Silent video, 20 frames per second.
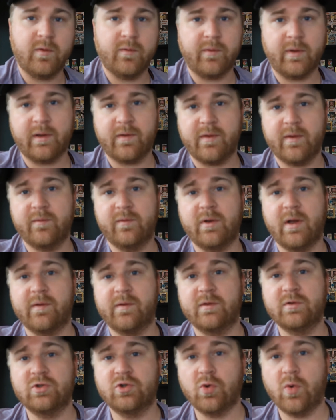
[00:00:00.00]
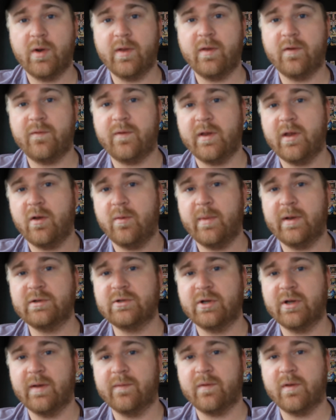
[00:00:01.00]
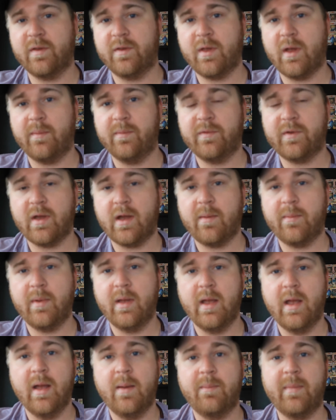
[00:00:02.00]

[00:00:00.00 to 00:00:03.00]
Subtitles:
So like I said, if you guys enjoy this video, make sure you give it a thumbs up,